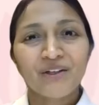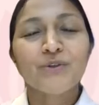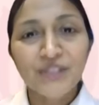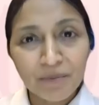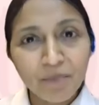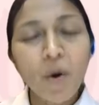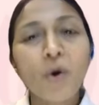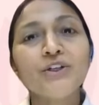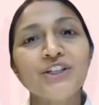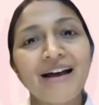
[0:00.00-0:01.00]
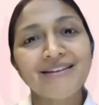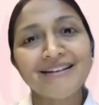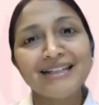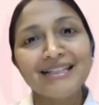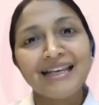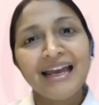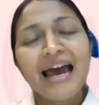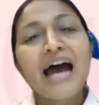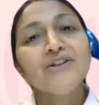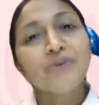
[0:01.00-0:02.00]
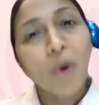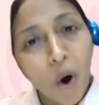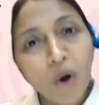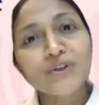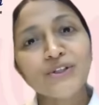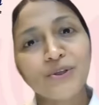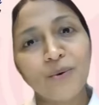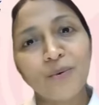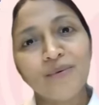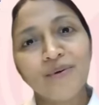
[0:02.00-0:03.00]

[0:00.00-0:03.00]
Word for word: to support others, and also